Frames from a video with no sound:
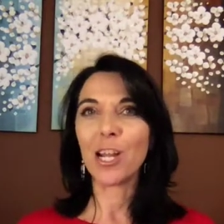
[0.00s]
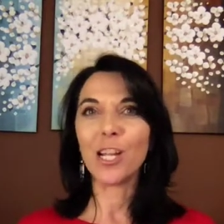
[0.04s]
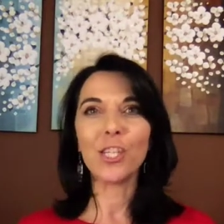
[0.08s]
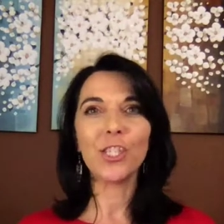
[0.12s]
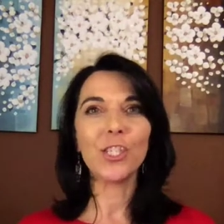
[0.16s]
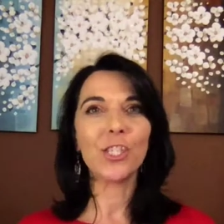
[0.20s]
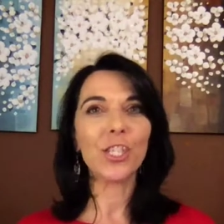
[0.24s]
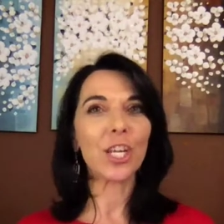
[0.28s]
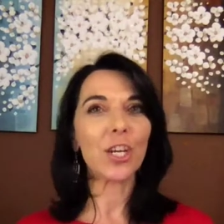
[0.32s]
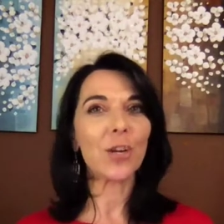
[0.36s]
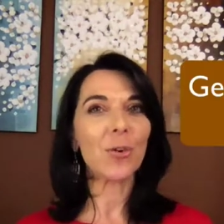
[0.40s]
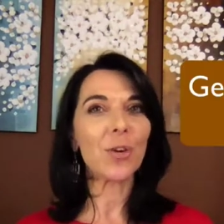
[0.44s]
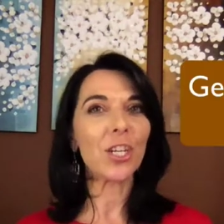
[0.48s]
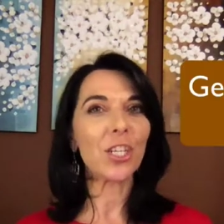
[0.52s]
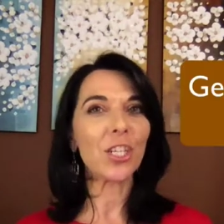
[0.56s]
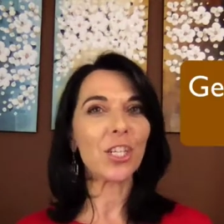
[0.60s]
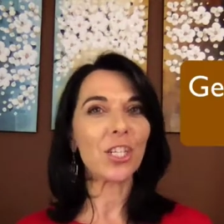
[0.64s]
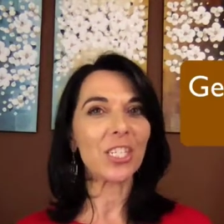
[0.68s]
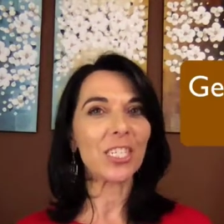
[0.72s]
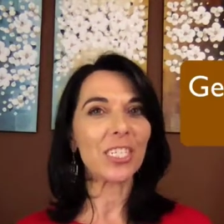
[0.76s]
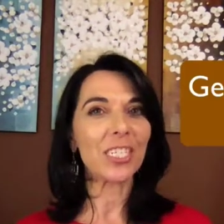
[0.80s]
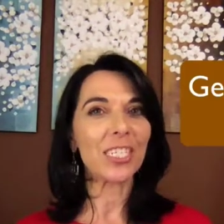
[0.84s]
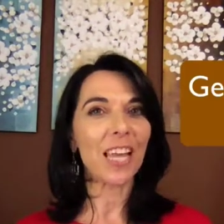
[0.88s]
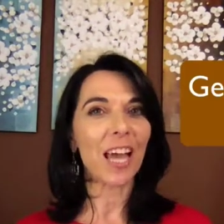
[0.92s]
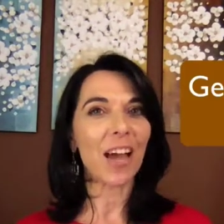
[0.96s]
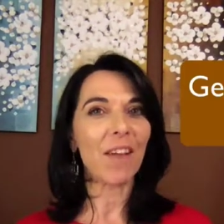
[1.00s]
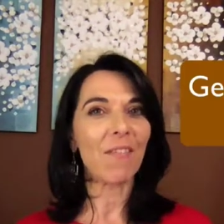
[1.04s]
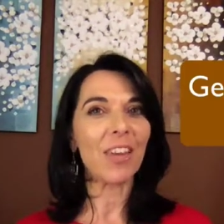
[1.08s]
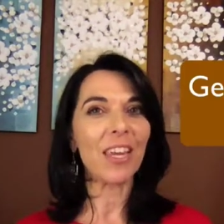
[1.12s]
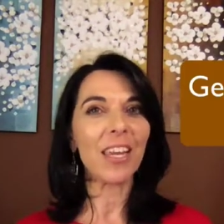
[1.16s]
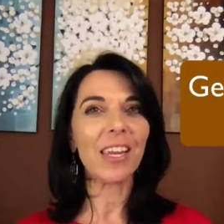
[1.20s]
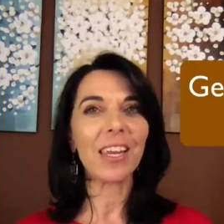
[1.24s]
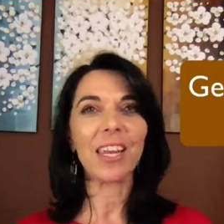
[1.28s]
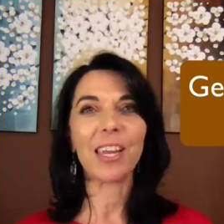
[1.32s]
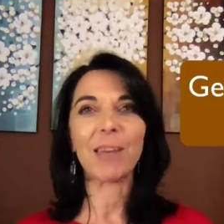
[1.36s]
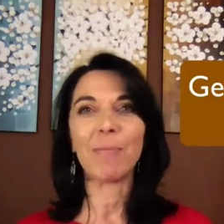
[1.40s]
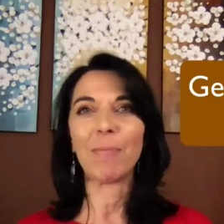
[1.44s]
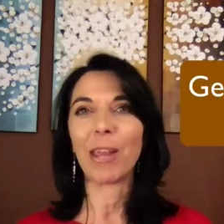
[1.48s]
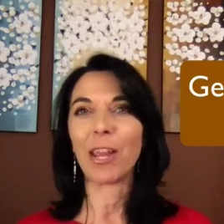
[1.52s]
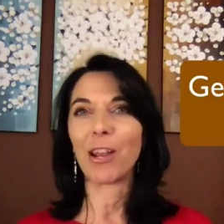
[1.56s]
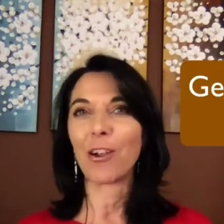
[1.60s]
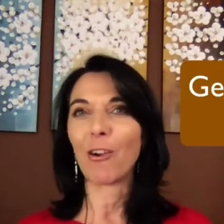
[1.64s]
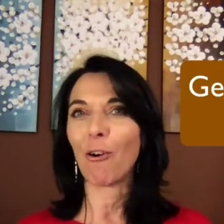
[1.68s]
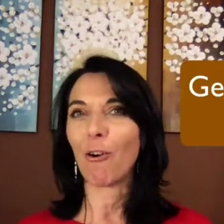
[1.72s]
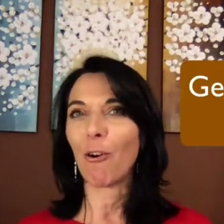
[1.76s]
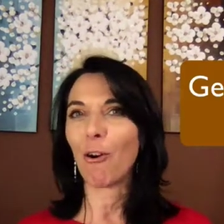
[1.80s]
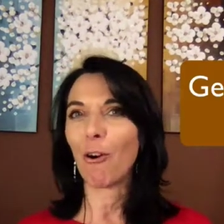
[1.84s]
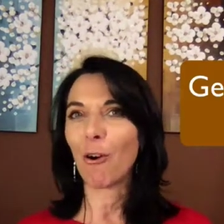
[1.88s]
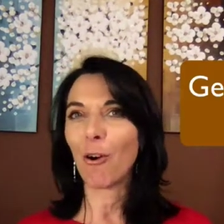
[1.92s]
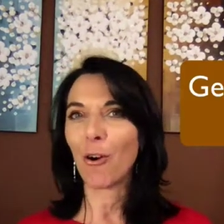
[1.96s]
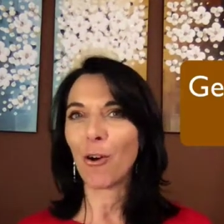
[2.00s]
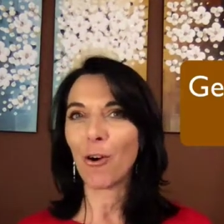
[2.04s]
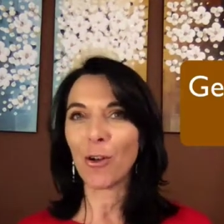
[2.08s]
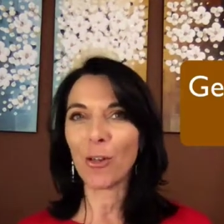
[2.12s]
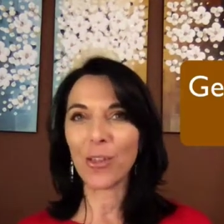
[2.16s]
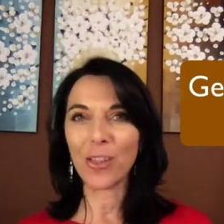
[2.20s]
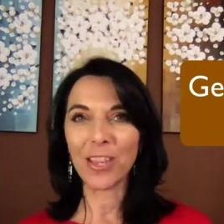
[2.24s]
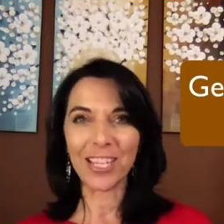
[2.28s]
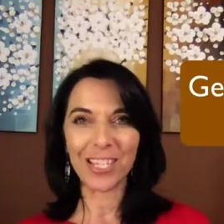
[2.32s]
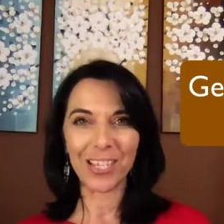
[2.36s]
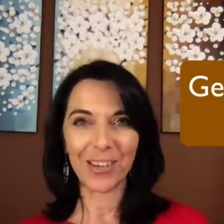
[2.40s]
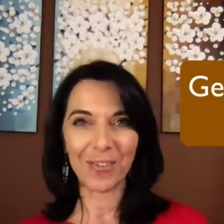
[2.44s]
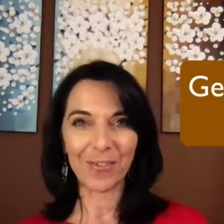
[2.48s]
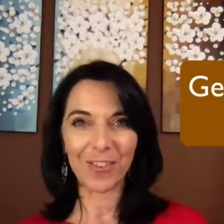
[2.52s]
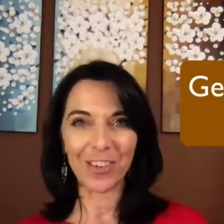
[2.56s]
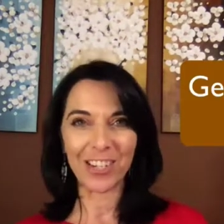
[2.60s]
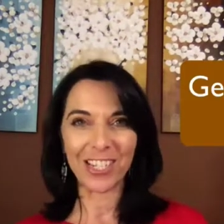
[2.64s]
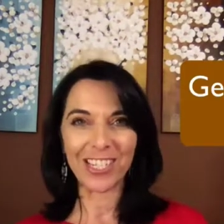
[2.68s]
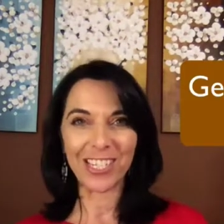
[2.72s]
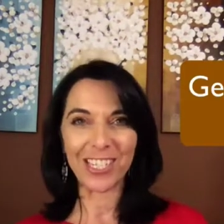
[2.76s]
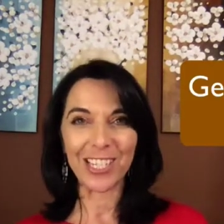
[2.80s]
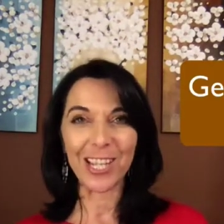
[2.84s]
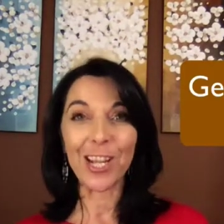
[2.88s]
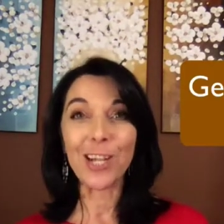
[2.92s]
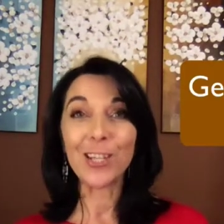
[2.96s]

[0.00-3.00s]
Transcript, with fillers: Generational savvy can make all the difference.